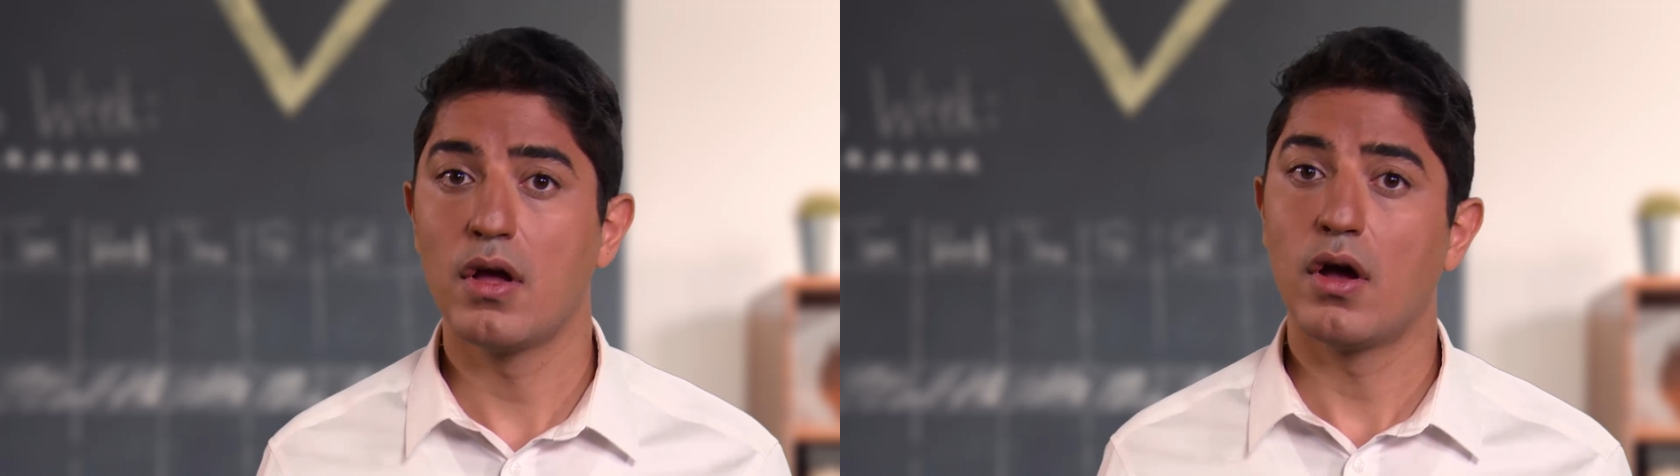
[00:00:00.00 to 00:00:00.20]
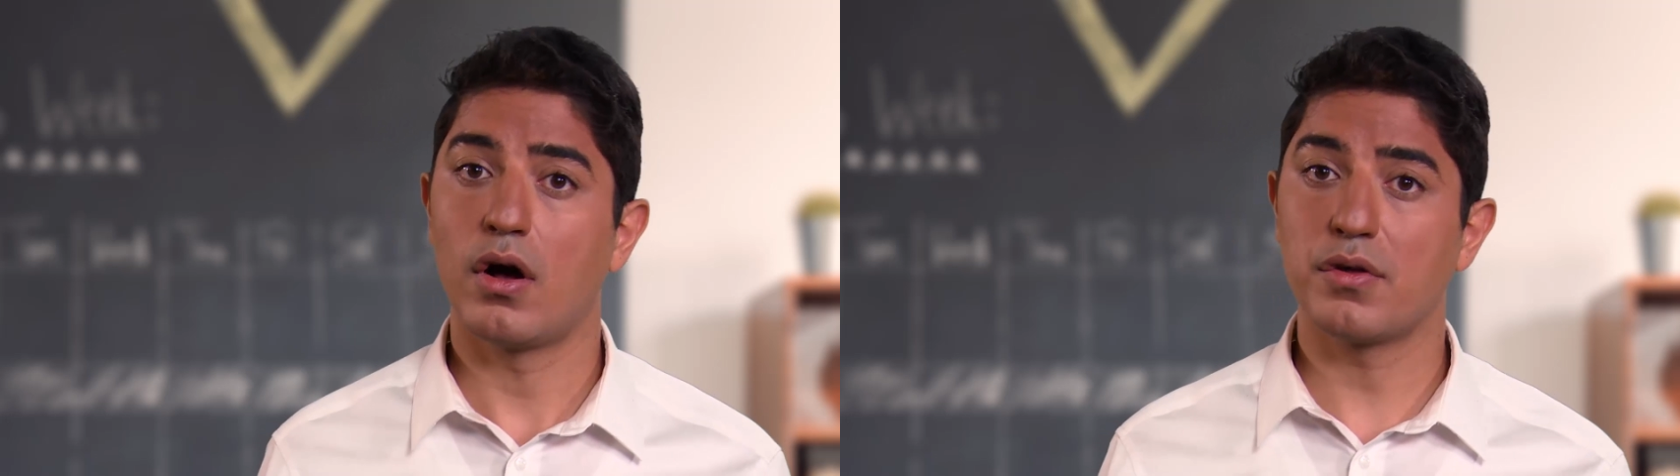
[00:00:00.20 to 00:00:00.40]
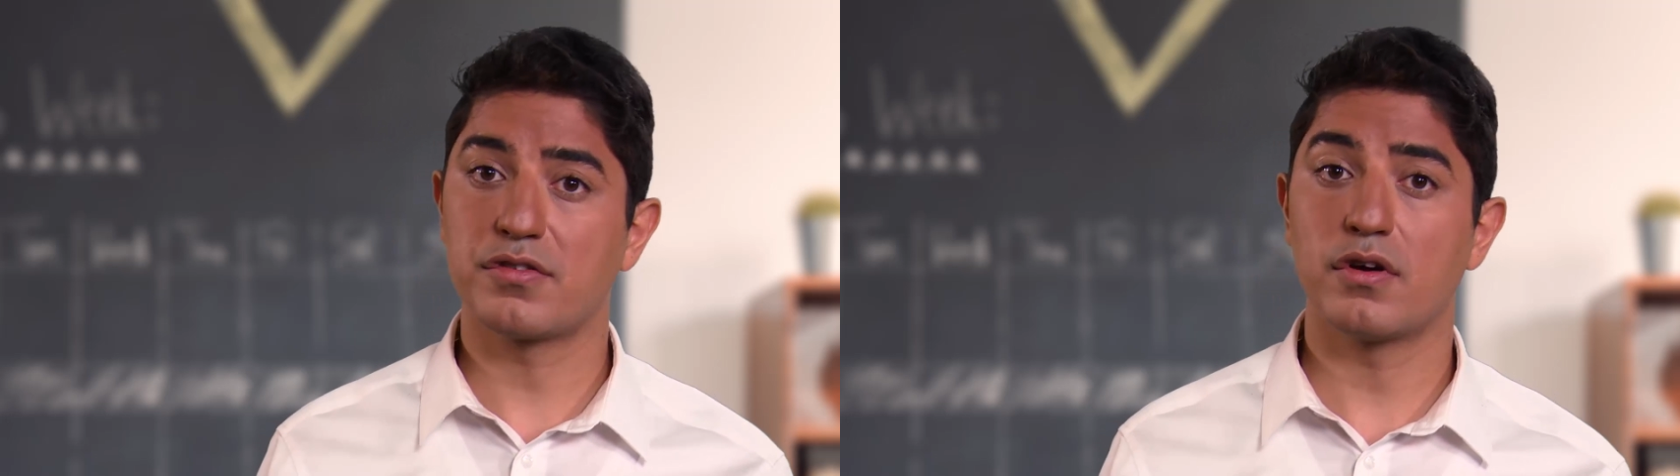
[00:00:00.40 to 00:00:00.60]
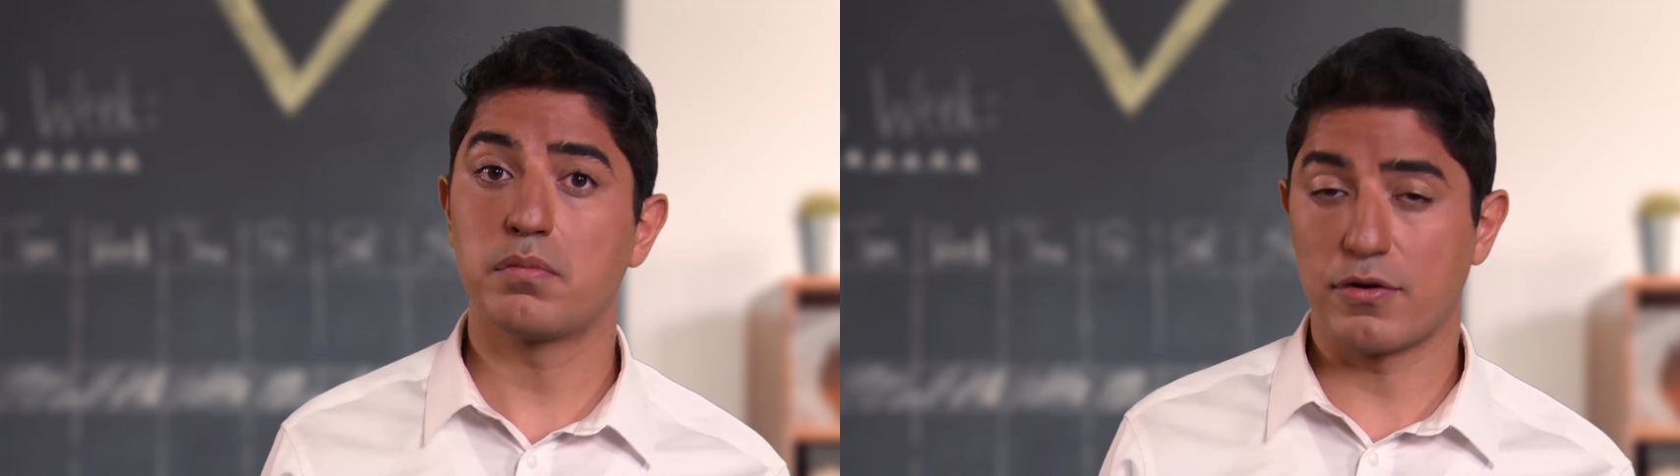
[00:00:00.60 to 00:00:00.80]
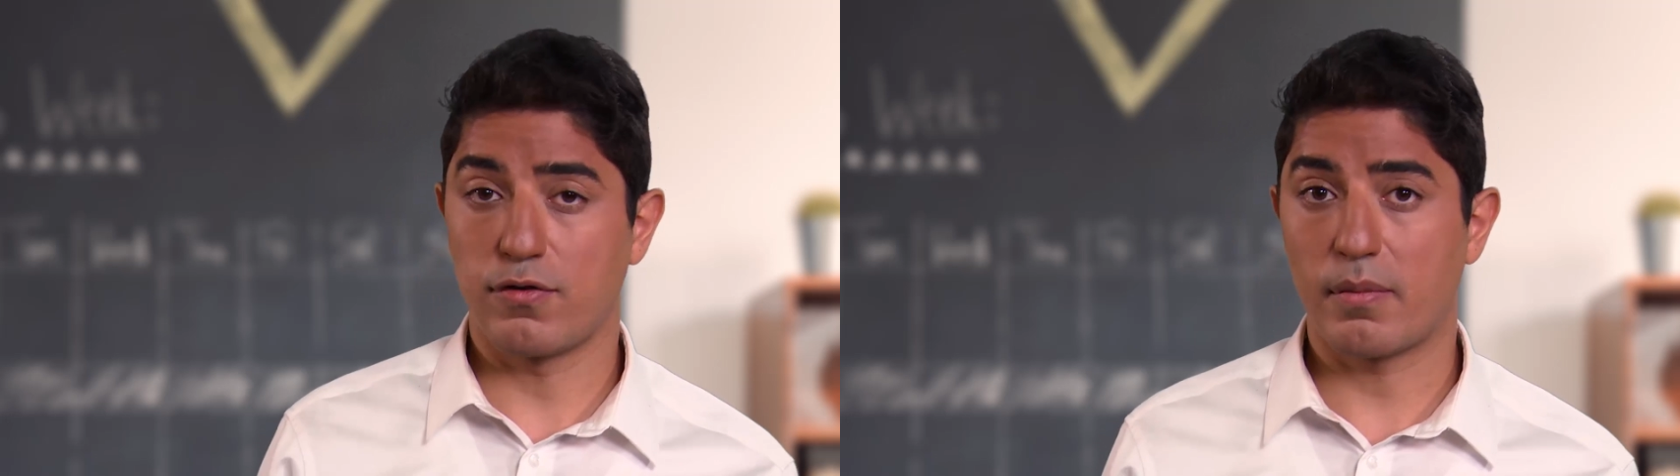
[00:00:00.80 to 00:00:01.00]
Also,
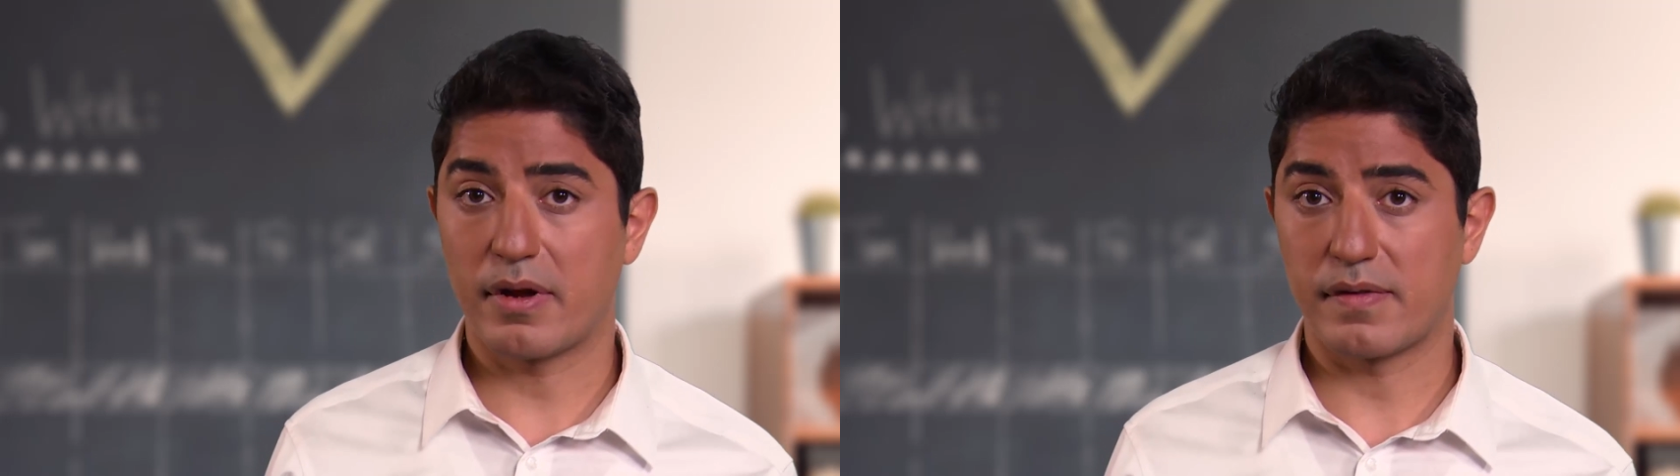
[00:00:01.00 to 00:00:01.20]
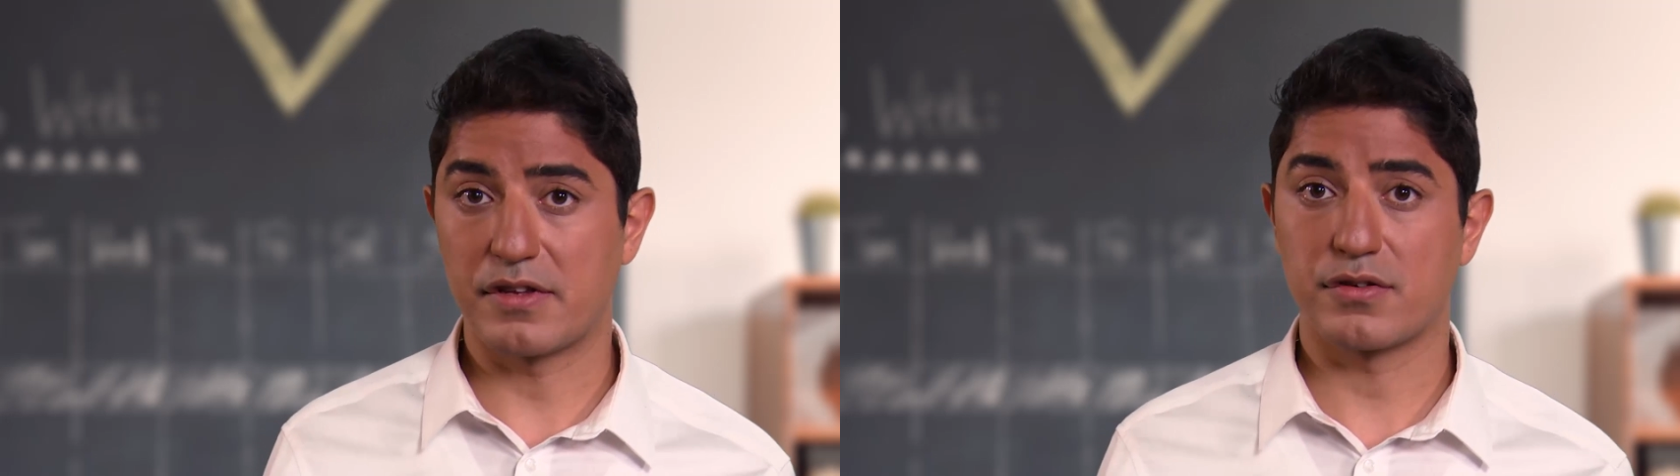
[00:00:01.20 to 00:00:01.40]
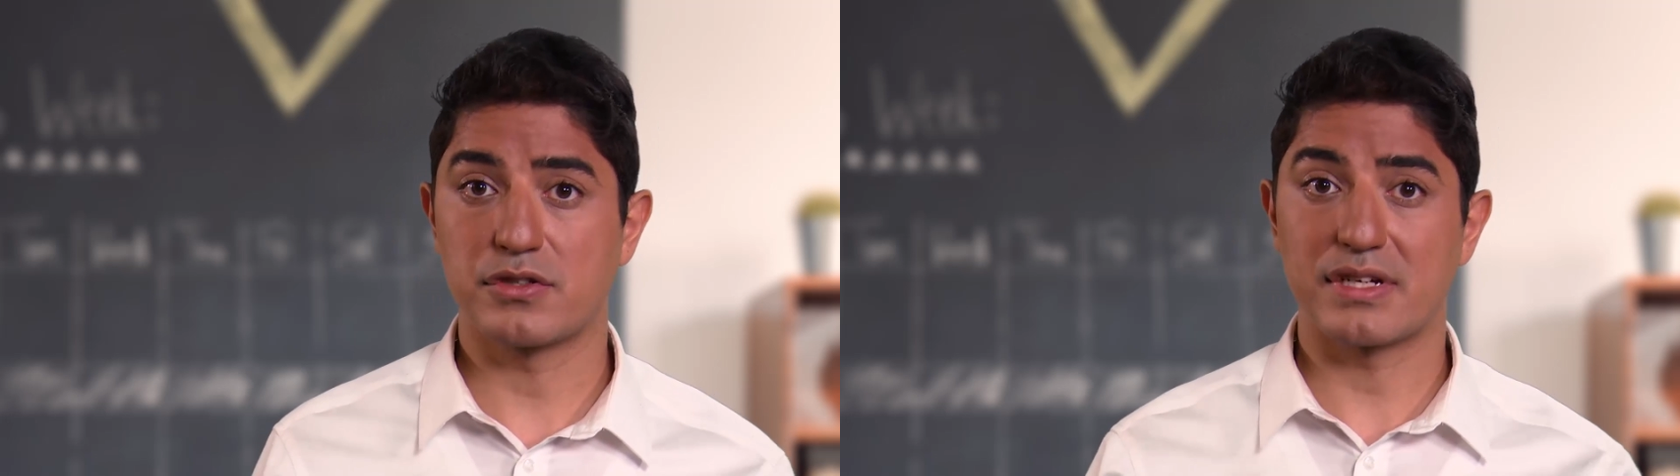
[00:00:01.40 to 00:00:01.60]
performing research